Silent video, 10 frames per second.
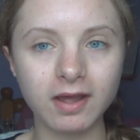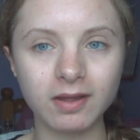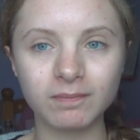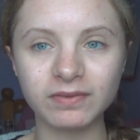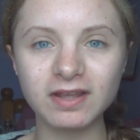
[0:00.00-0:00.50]

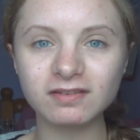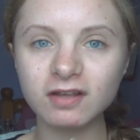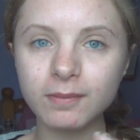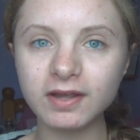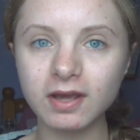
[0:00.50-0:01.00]

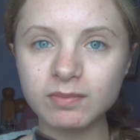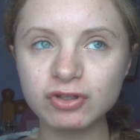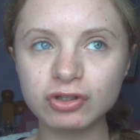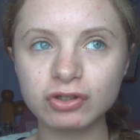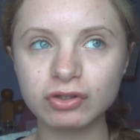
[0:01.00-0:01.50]
It's coming
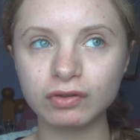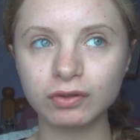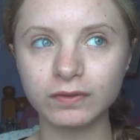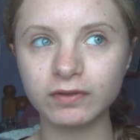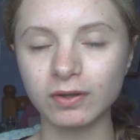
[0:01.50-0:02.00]
up
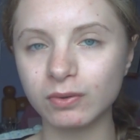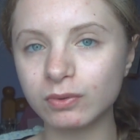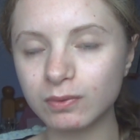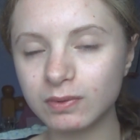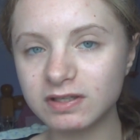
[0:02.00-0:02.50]
to sort of the
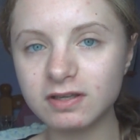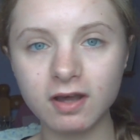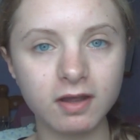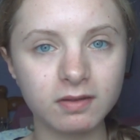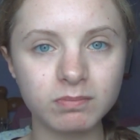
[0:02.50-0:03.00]
awkward
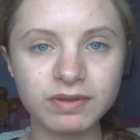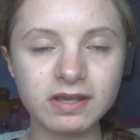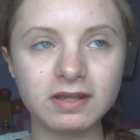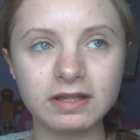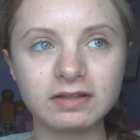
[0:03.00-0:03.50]
time
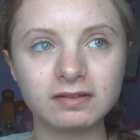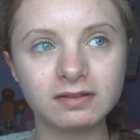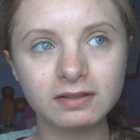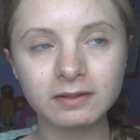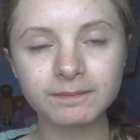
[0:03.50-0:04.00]

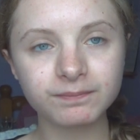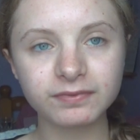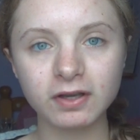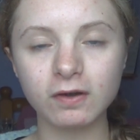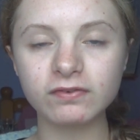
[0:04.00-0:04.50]
because
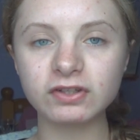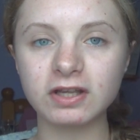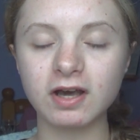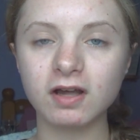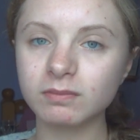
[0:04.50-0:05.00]

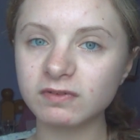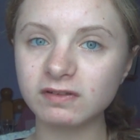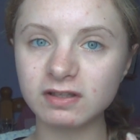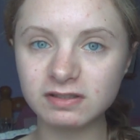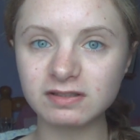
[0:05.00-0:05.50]
obviously I'm
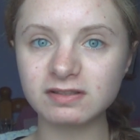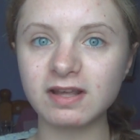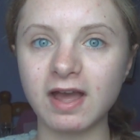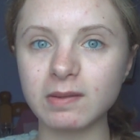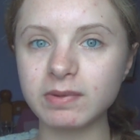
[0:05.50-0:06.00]
starting
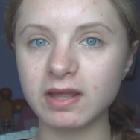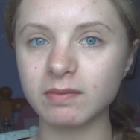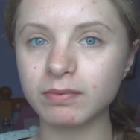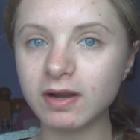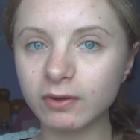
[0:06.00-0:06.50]
to get a
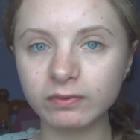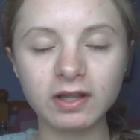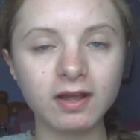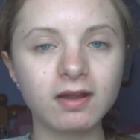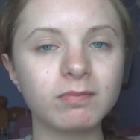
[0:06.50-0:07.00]
bit
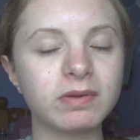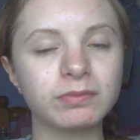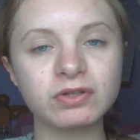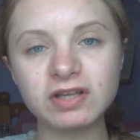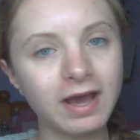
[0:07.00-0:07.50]
browner, a
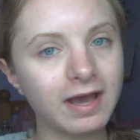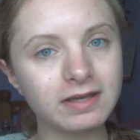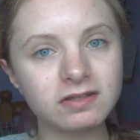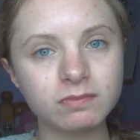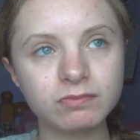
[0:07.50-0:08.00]
bit more
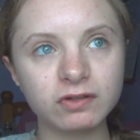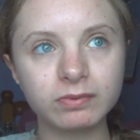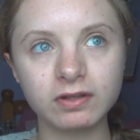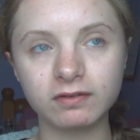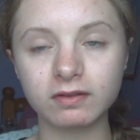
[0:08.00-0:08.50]
tanned
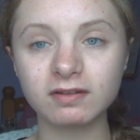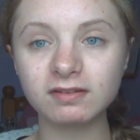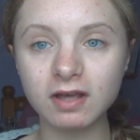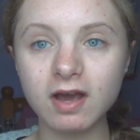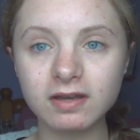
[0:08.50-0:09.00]
just because of the
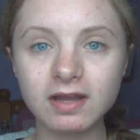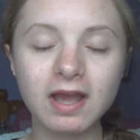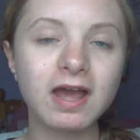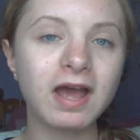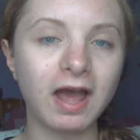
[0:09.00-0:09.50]

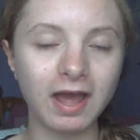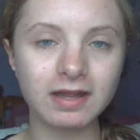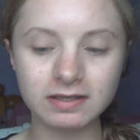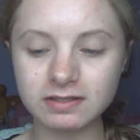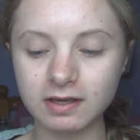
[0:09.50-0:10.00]
sun,
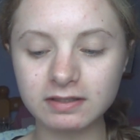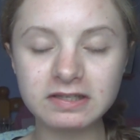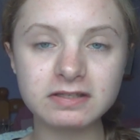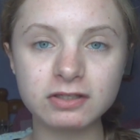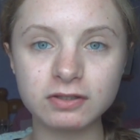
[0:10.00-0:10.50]
and I
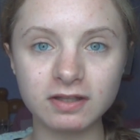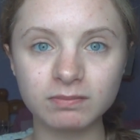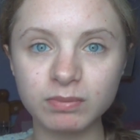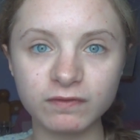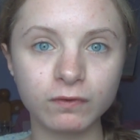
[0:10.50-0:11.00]
need to do
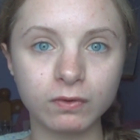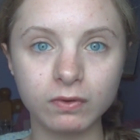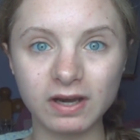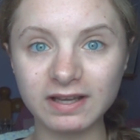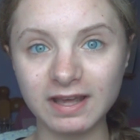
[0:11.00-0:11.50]
this
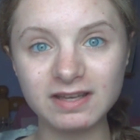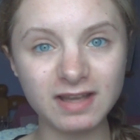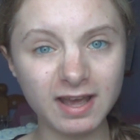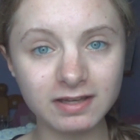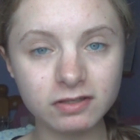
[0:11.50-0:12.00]
before I
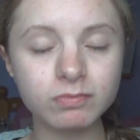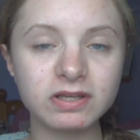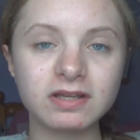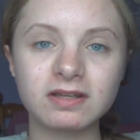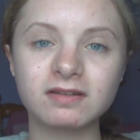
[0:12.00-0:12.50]
get tanned
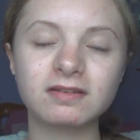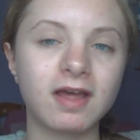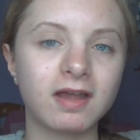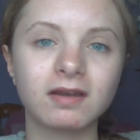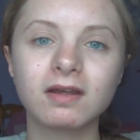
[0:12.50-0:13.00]
because
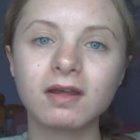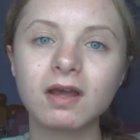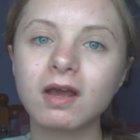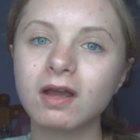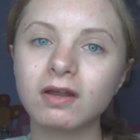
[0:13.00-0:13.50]
then,
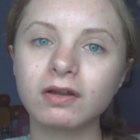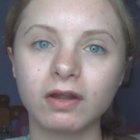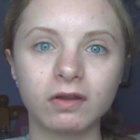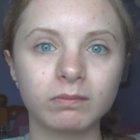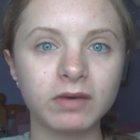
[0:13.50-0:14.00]

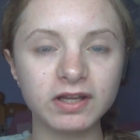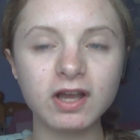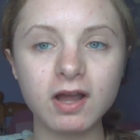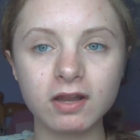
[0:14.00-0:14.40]
you know, my